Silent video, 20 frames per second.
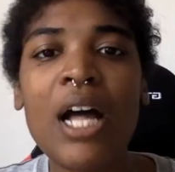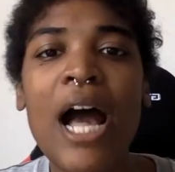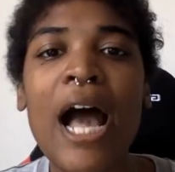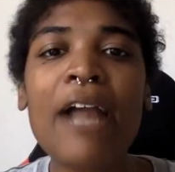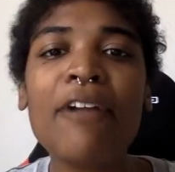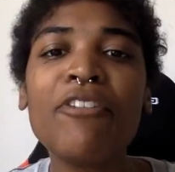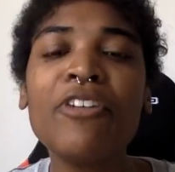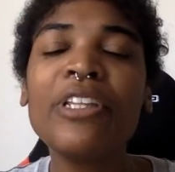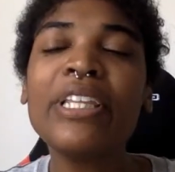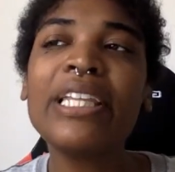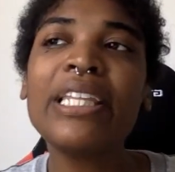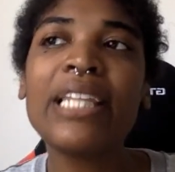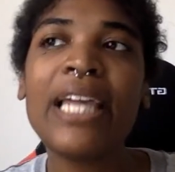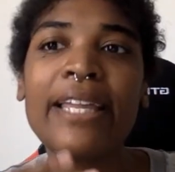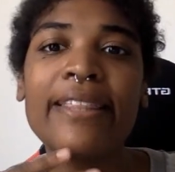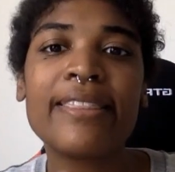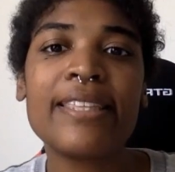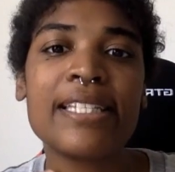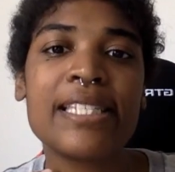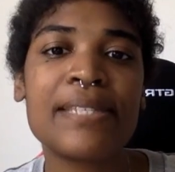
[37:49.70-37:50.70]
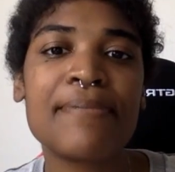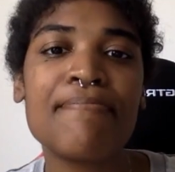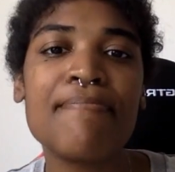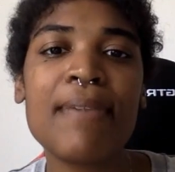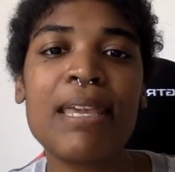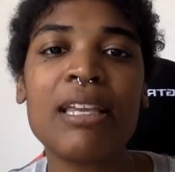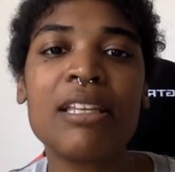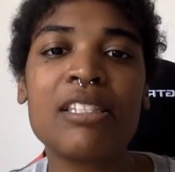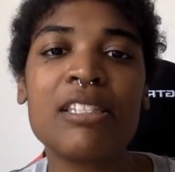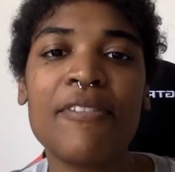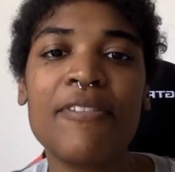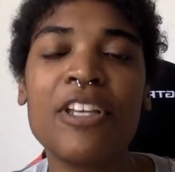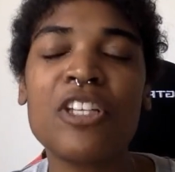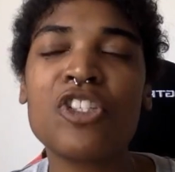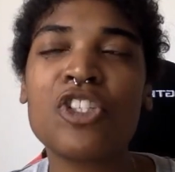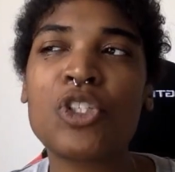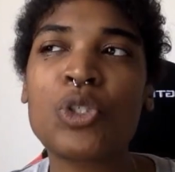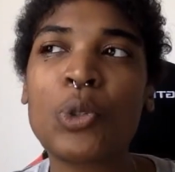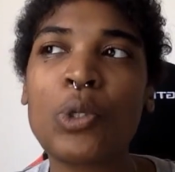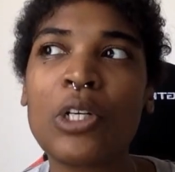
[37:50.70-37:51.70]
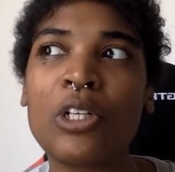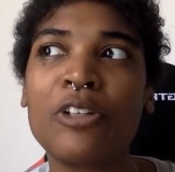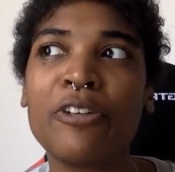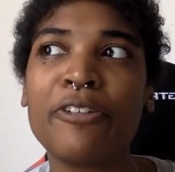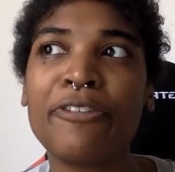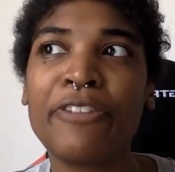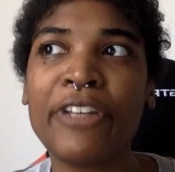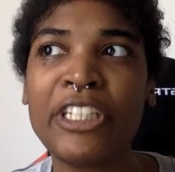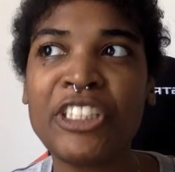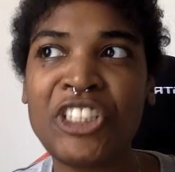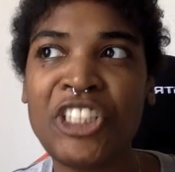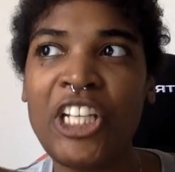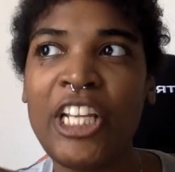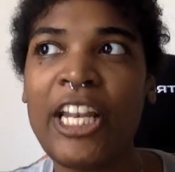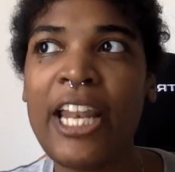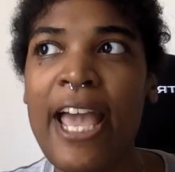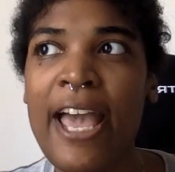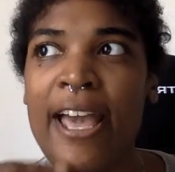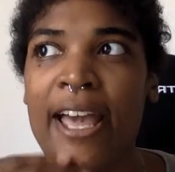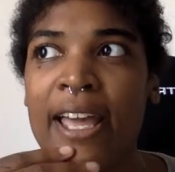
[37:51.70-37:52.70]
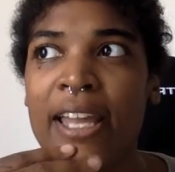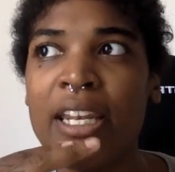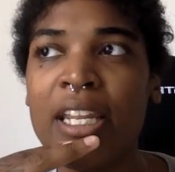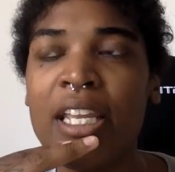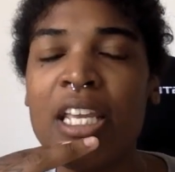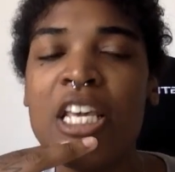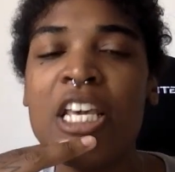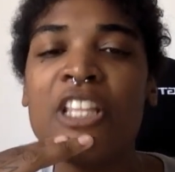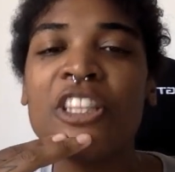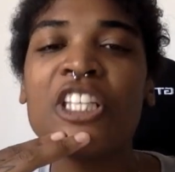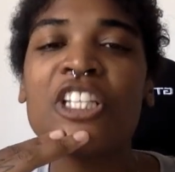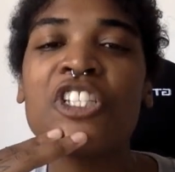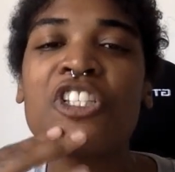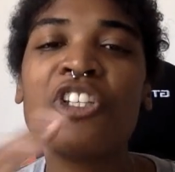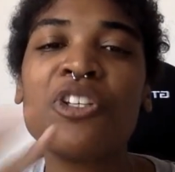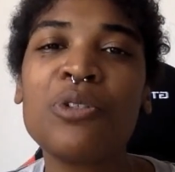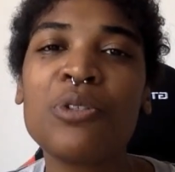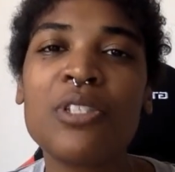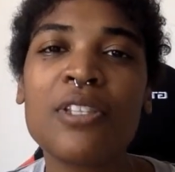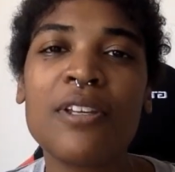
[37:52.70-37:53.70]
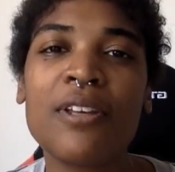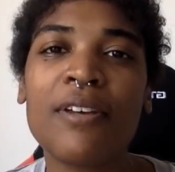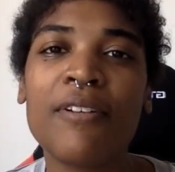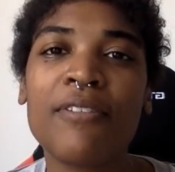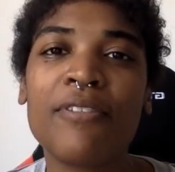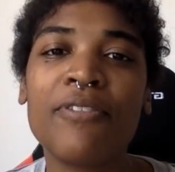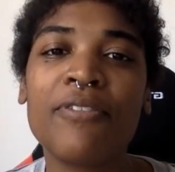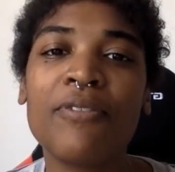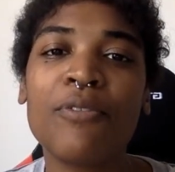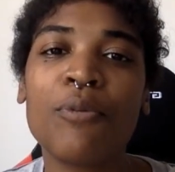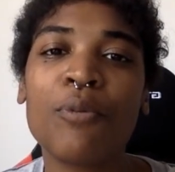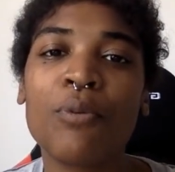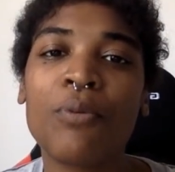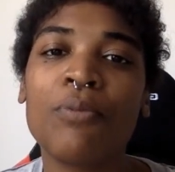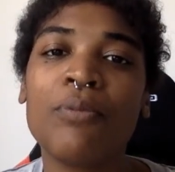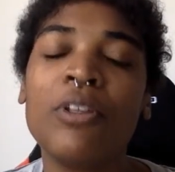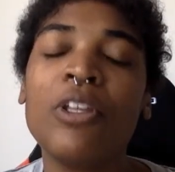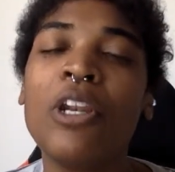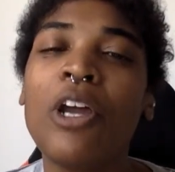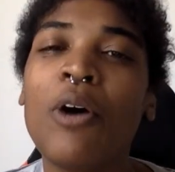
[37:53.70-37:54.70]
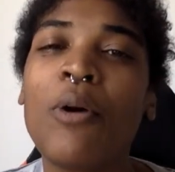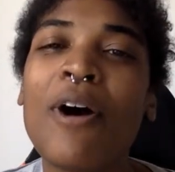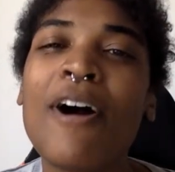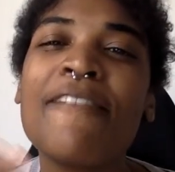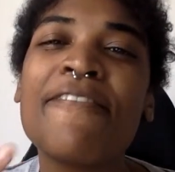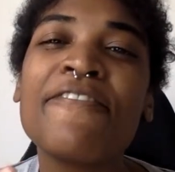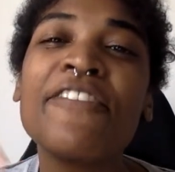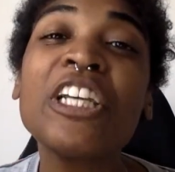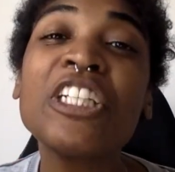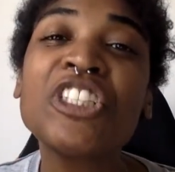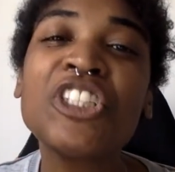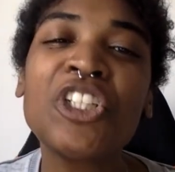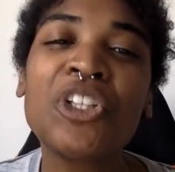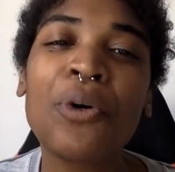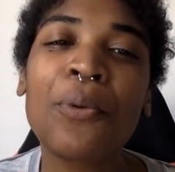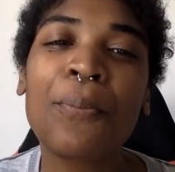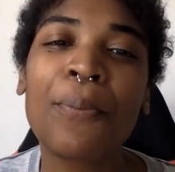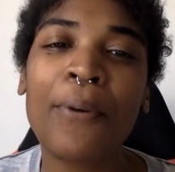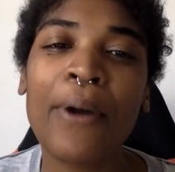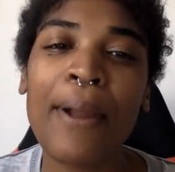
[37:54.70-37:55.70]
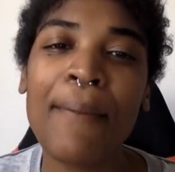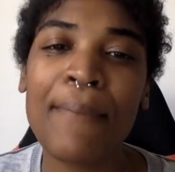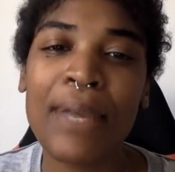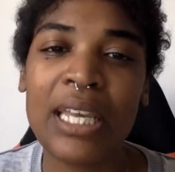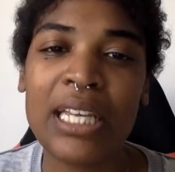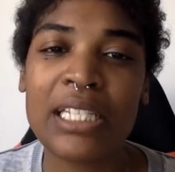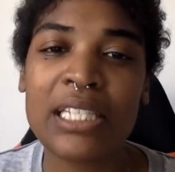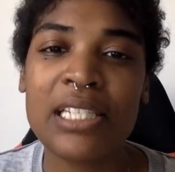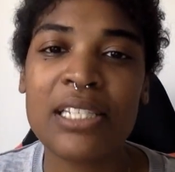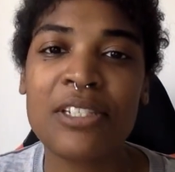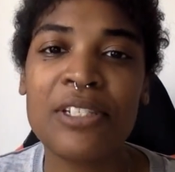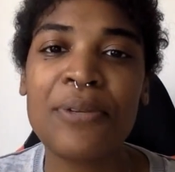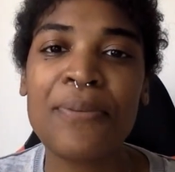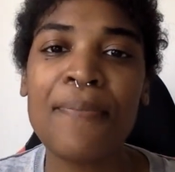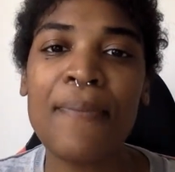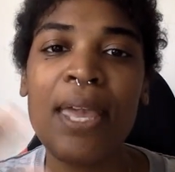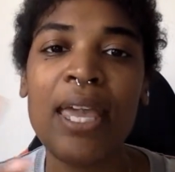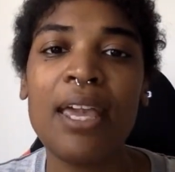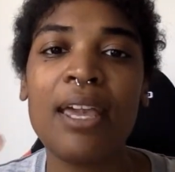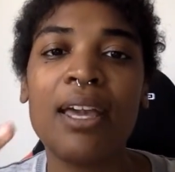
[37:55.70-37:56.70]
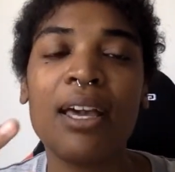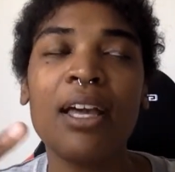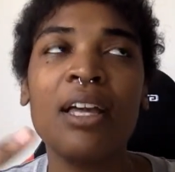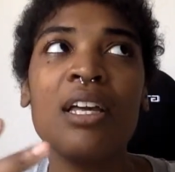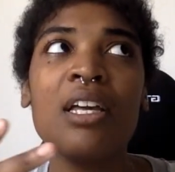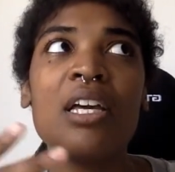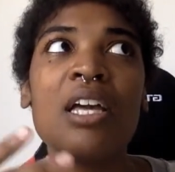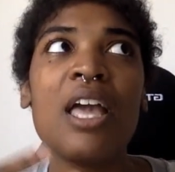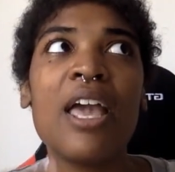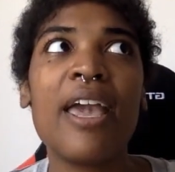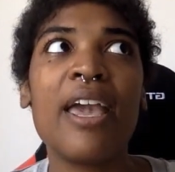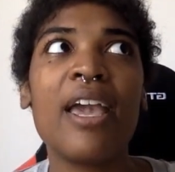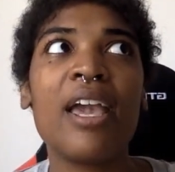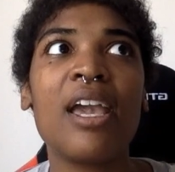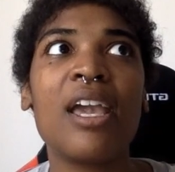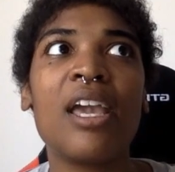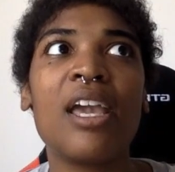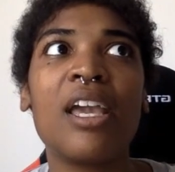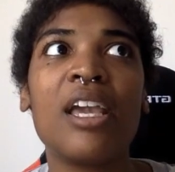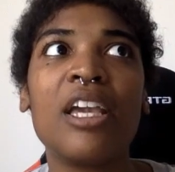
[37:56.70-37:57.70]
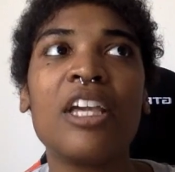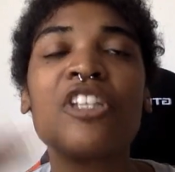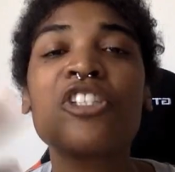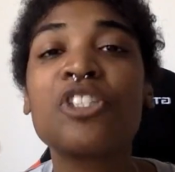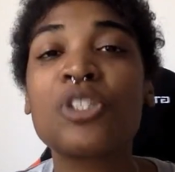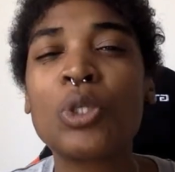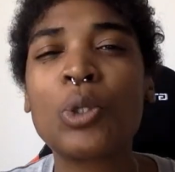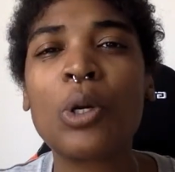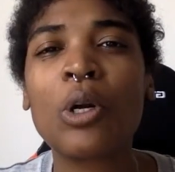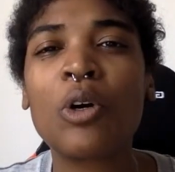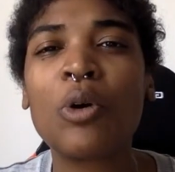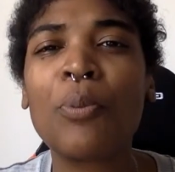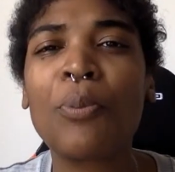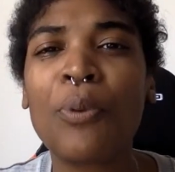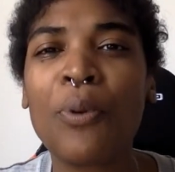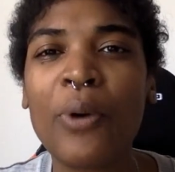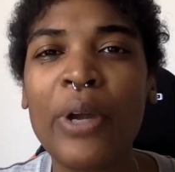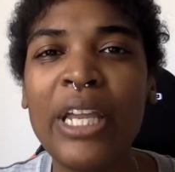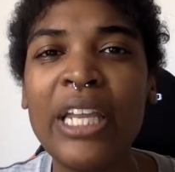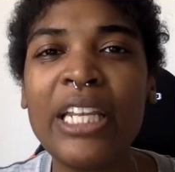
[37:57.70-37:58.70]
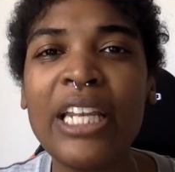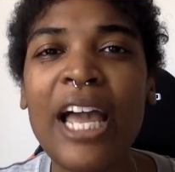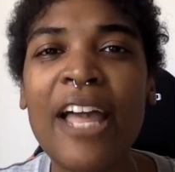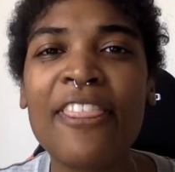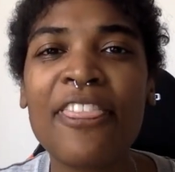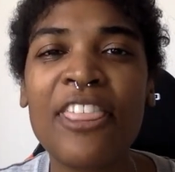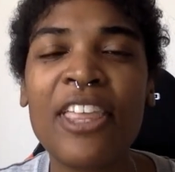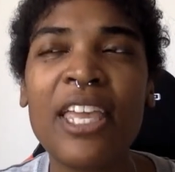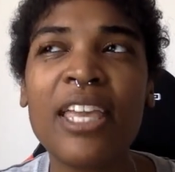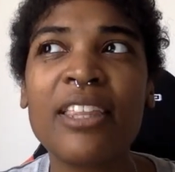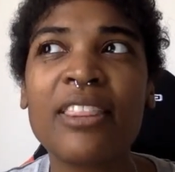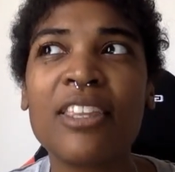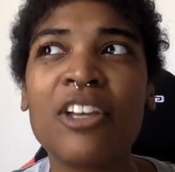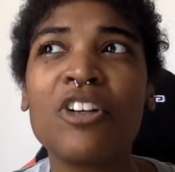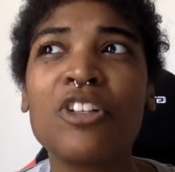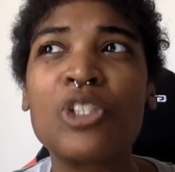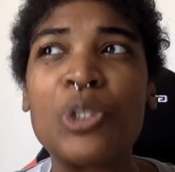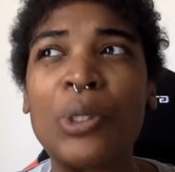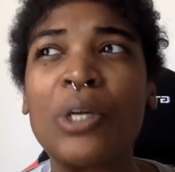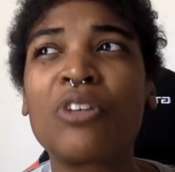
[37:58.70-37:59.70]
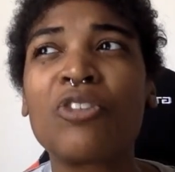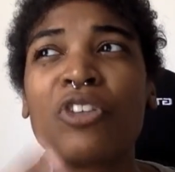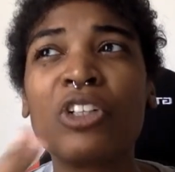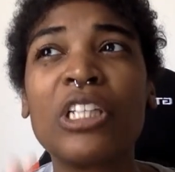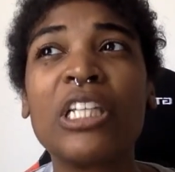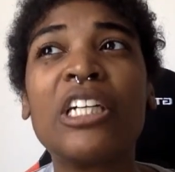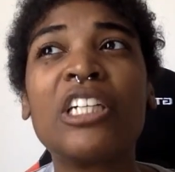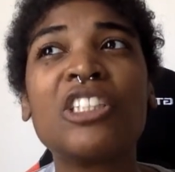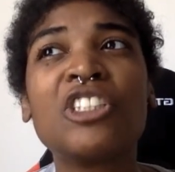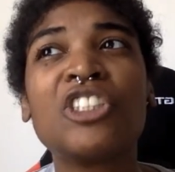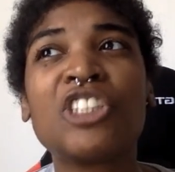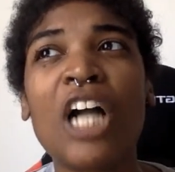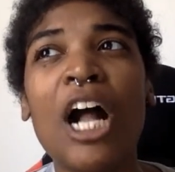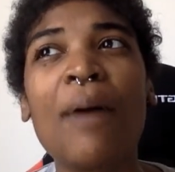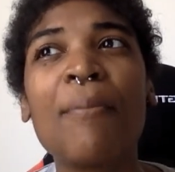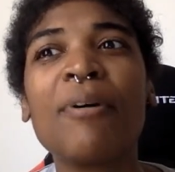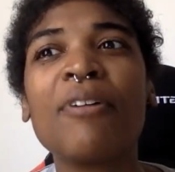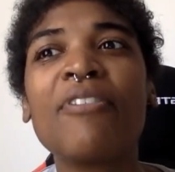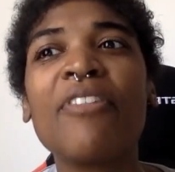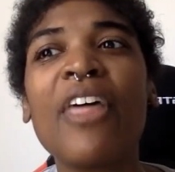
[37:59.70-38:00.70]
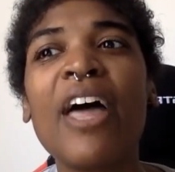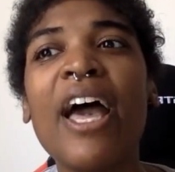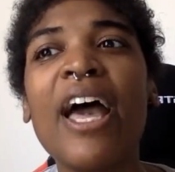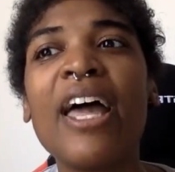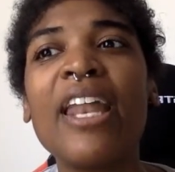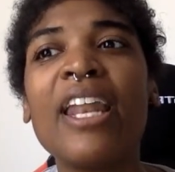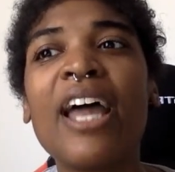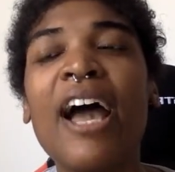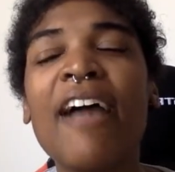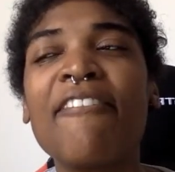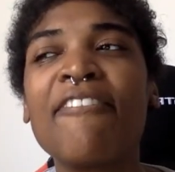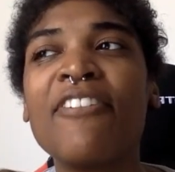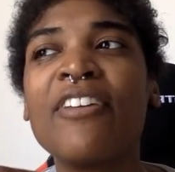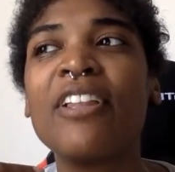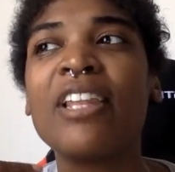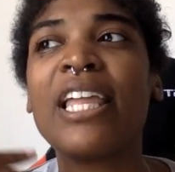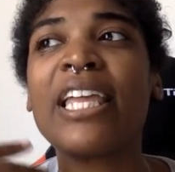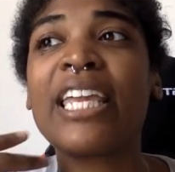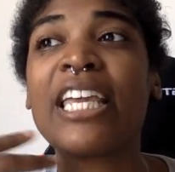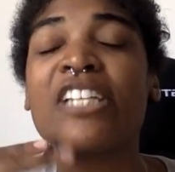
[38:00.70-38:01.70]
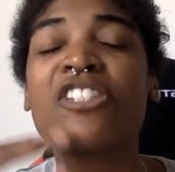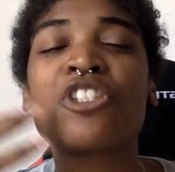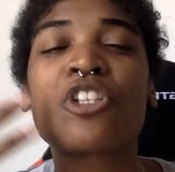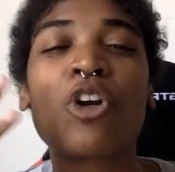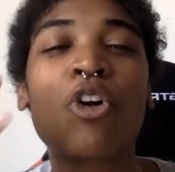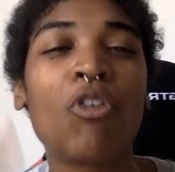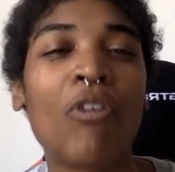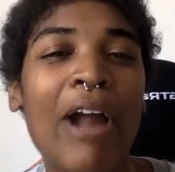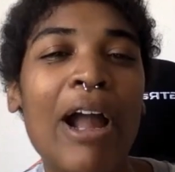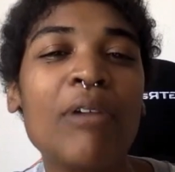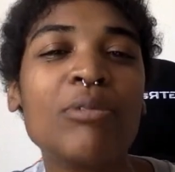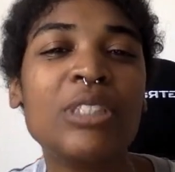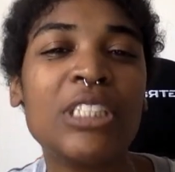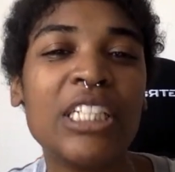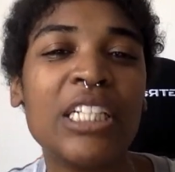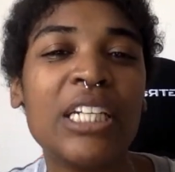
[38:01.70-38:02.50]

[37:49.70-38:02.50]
I really like this mix of historical fiction and this use of, you know, a fictional premise to make a historical point. I think they're doing a really good job of that. I feel like it's grounded